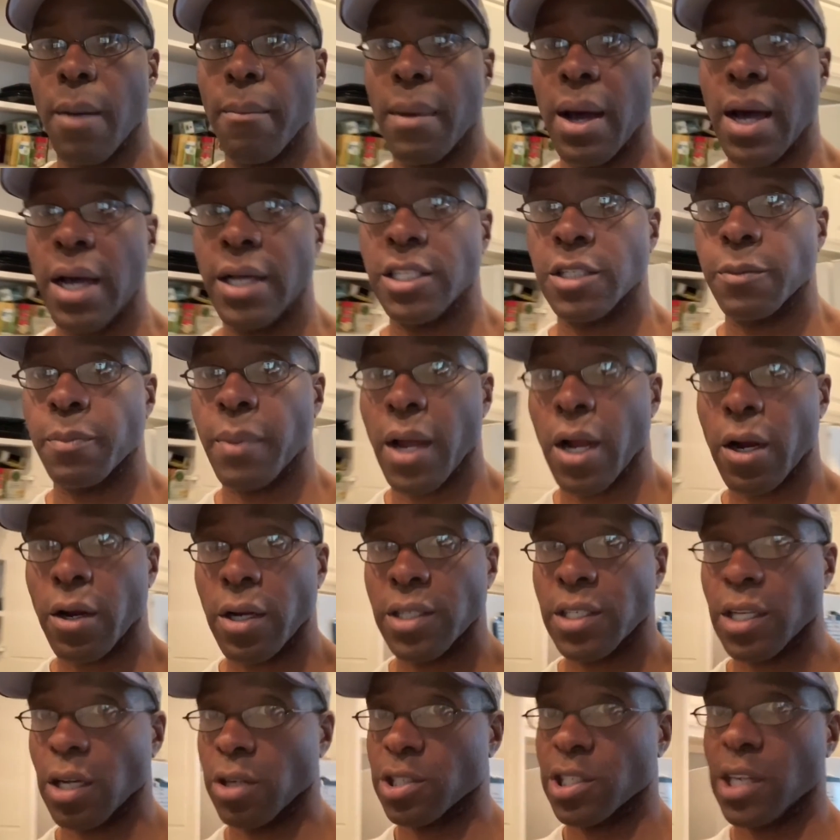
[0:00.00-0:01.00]
my
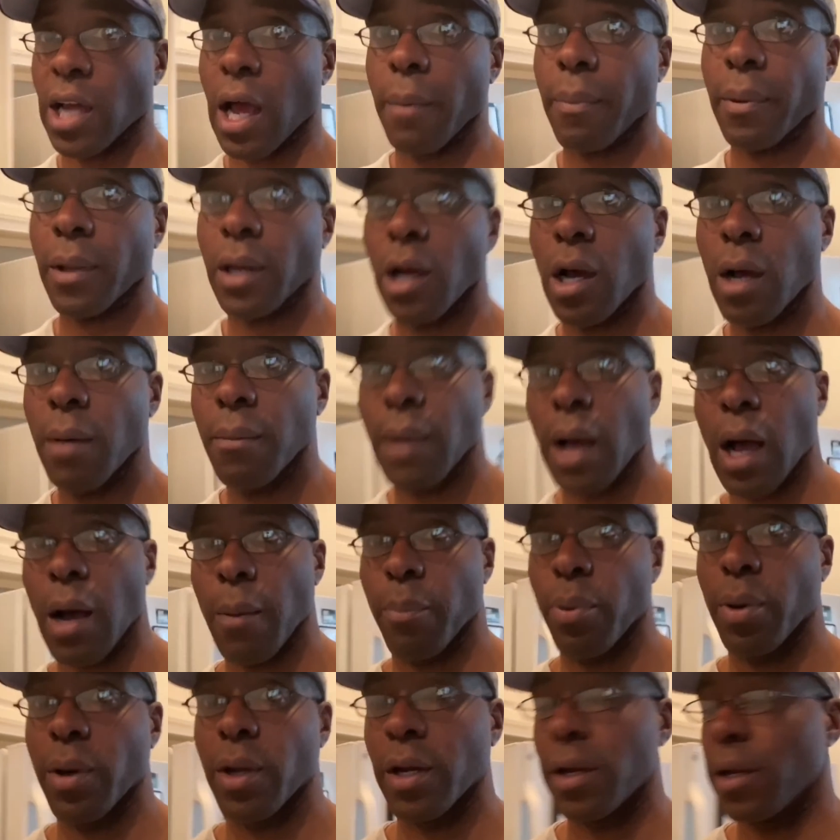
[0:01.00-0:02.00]
asparagus. I'll chop it up. I'll
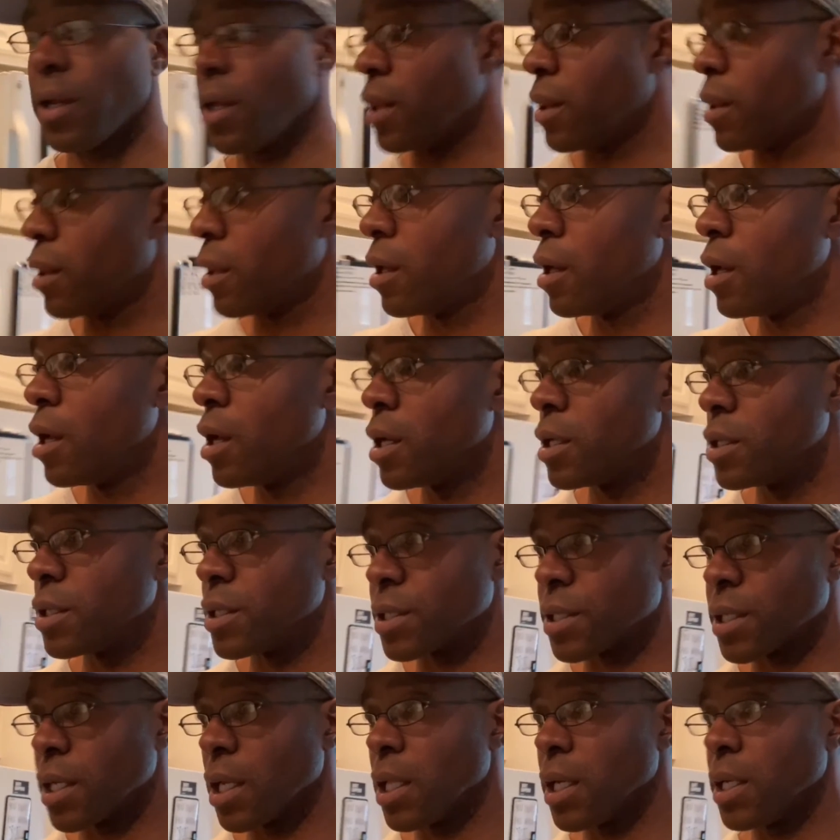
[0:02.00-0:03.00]
put it in the
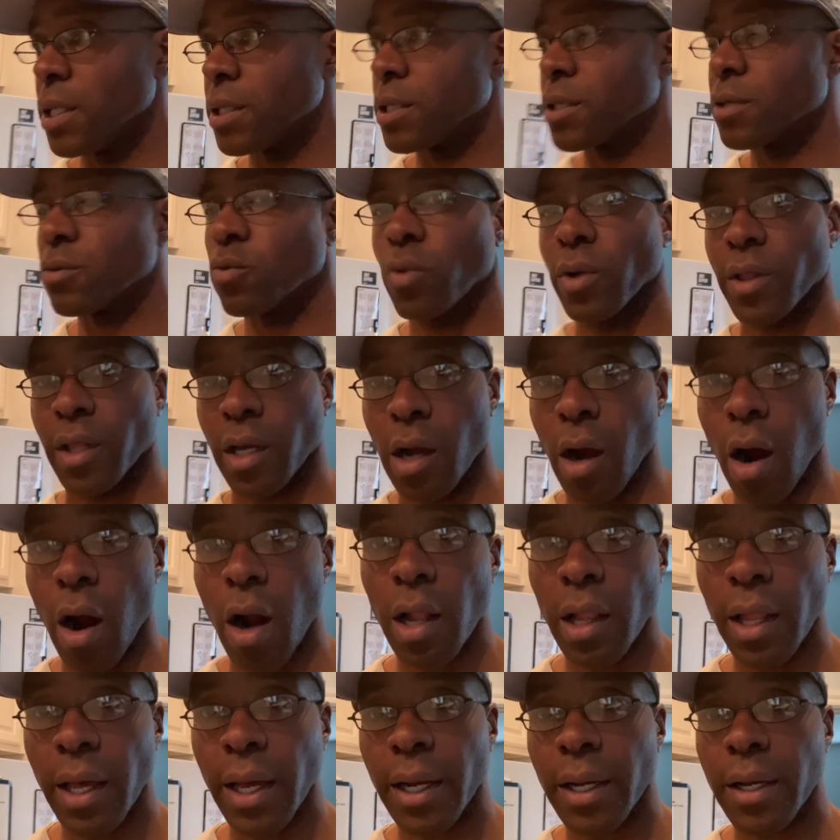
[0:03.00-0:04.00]
skillets with
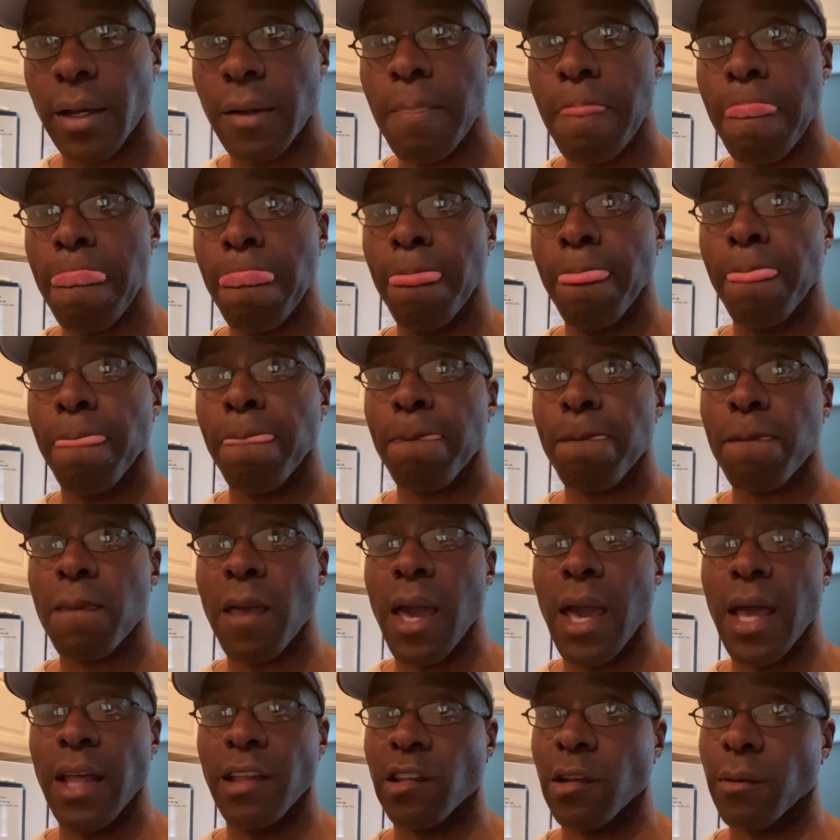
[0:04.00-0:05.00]
garlic
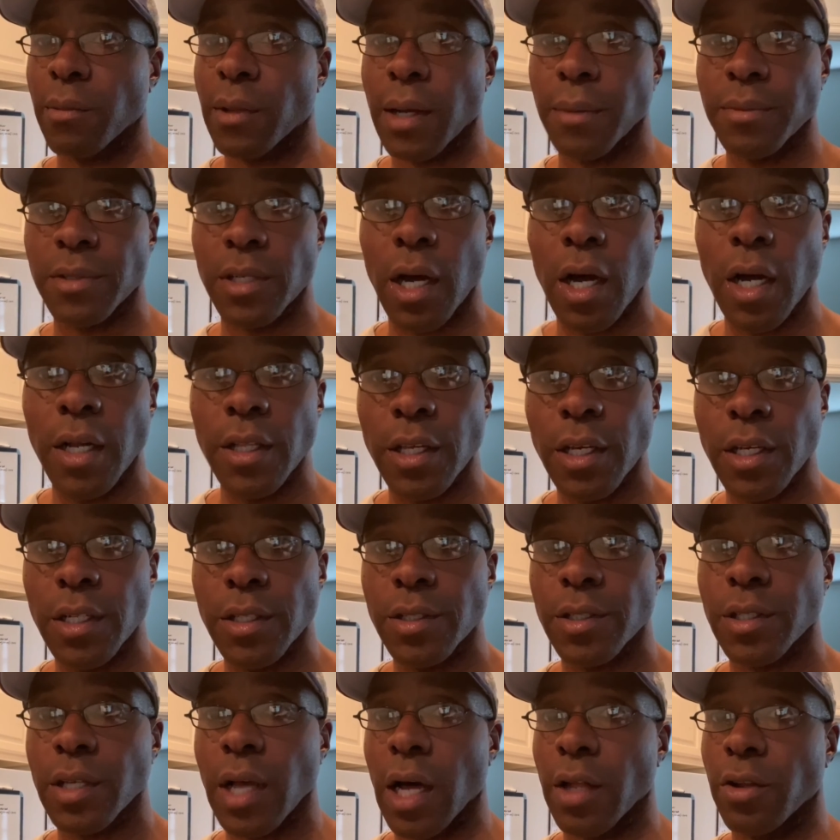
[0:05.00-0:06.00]
and sometimes
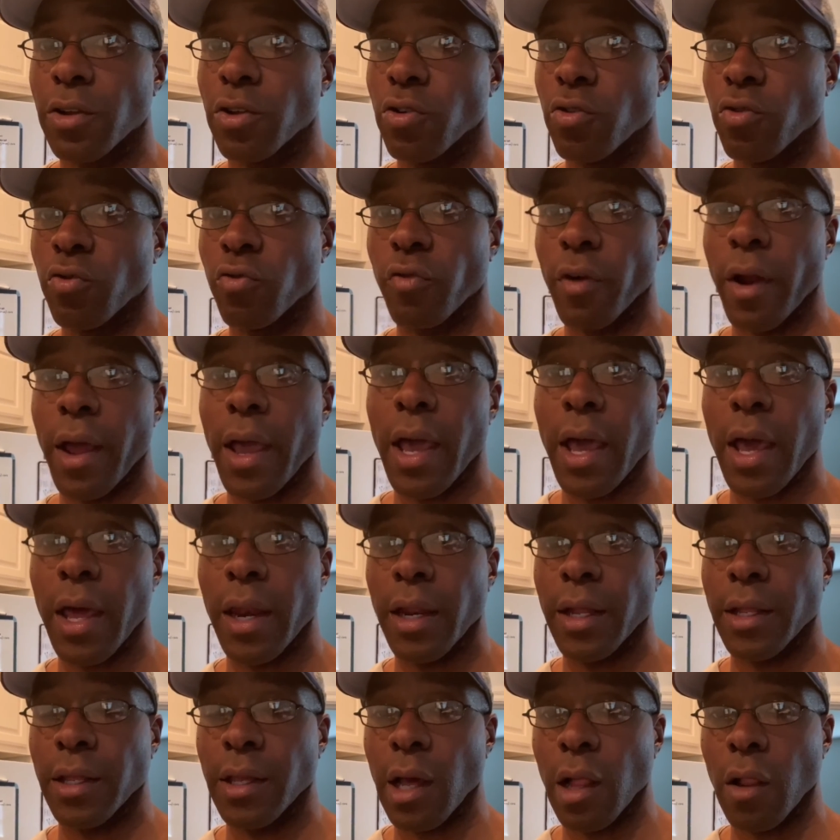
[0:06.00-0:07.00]
onions. I'll do red
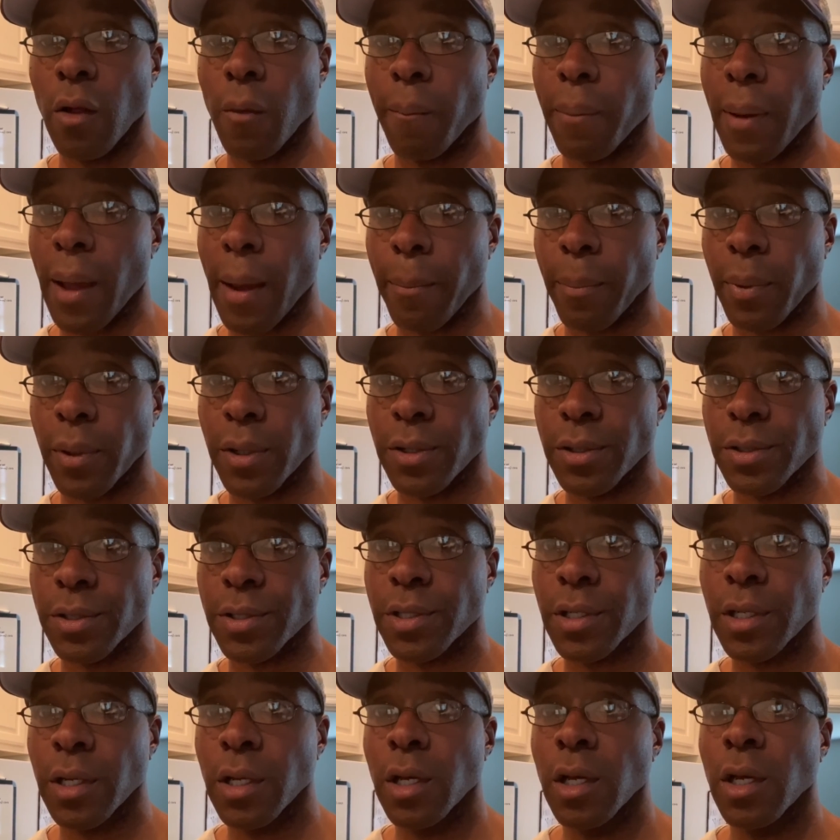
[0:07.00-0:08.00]
and yellow
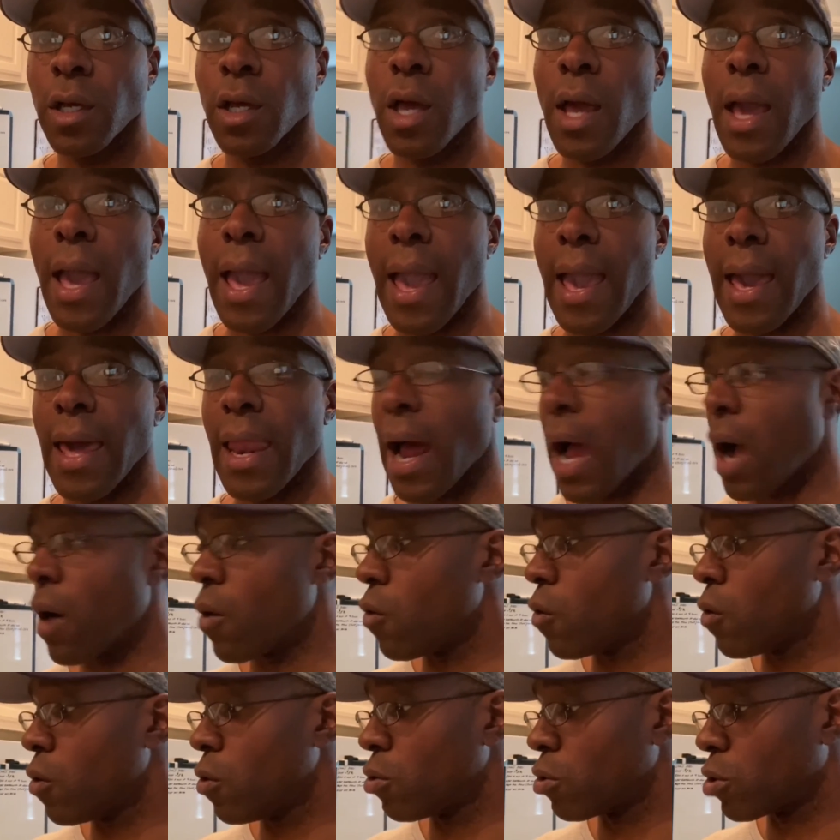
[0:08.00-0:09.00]
peppers and I
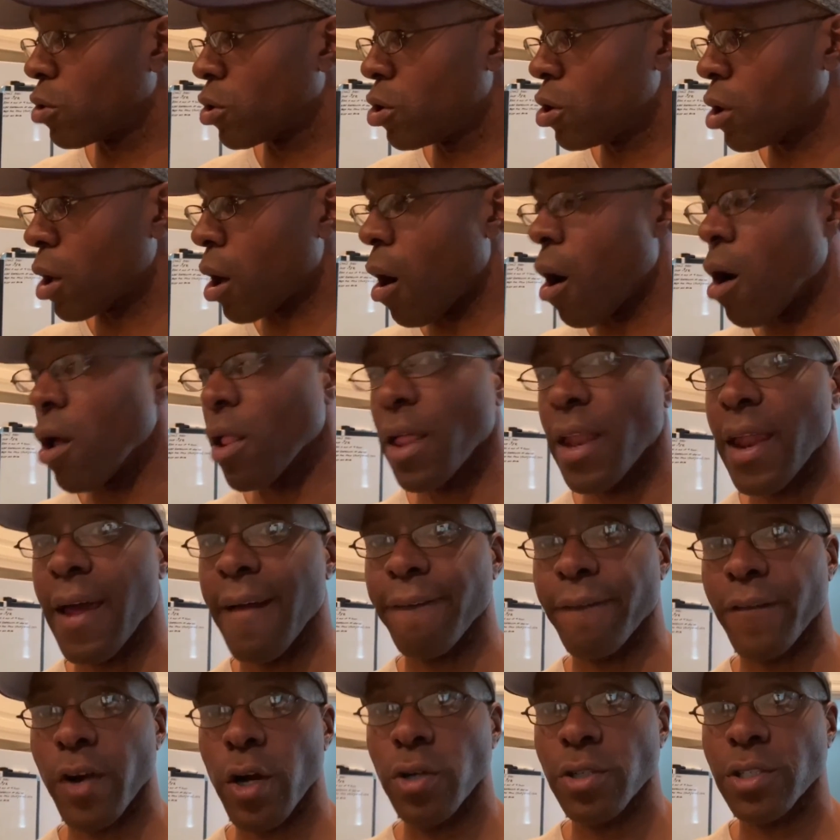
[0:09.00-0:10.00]
will cook all of
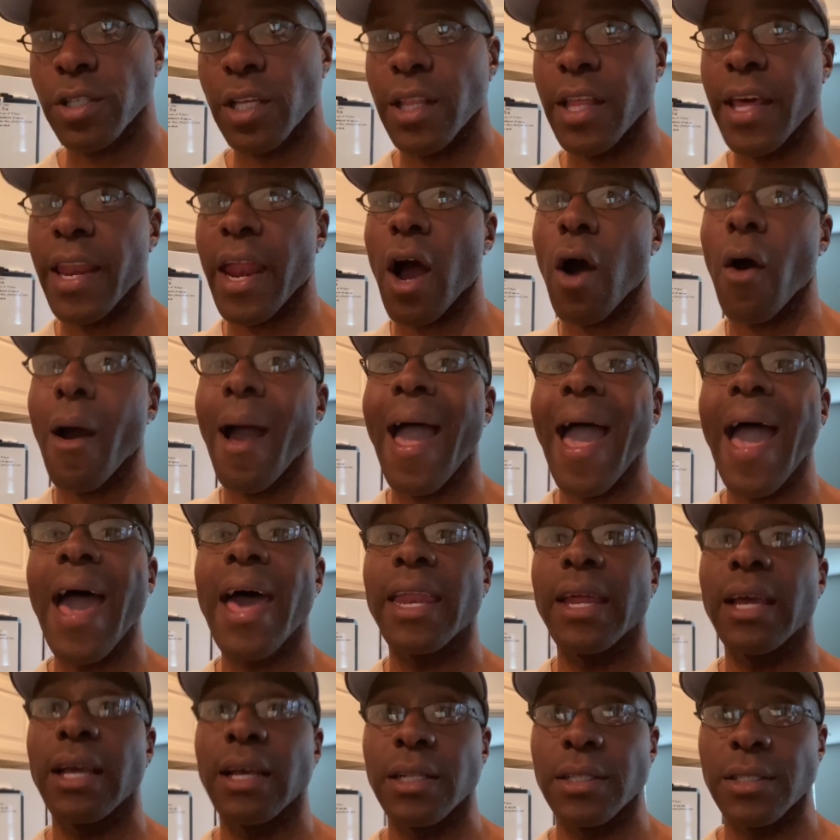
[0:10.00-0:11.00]
that first and then I'll add
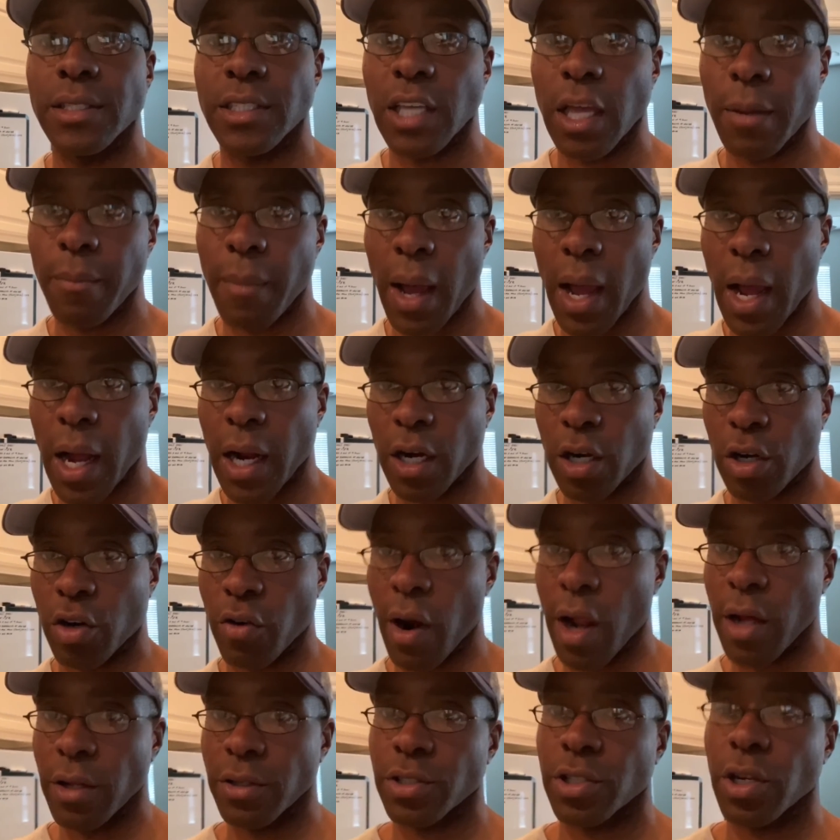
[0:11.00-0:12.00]
in say my
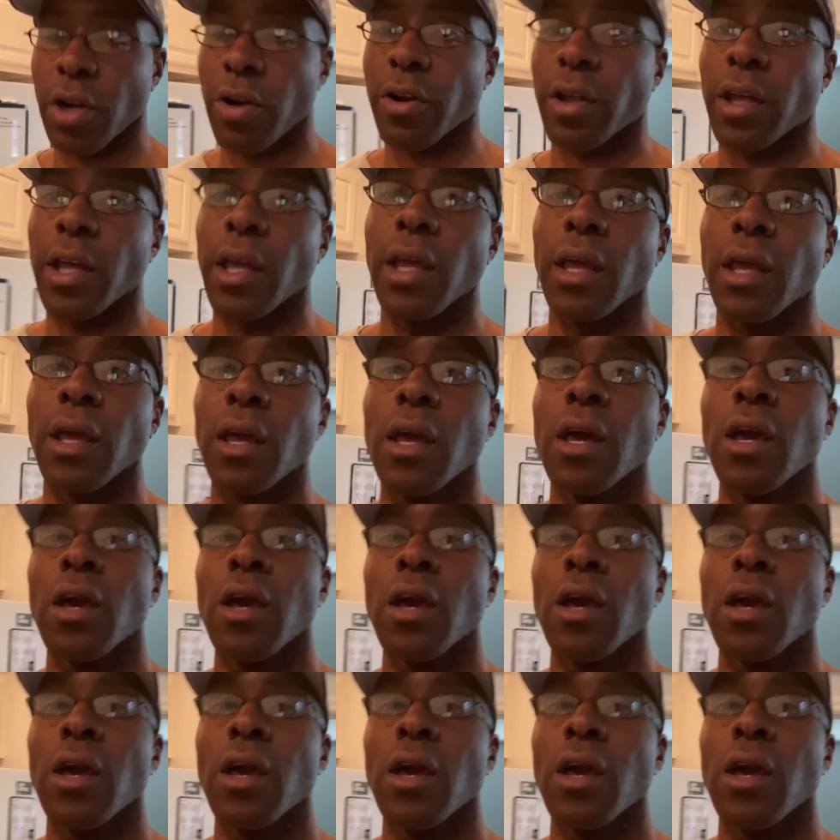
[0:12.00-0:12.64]
ground turkey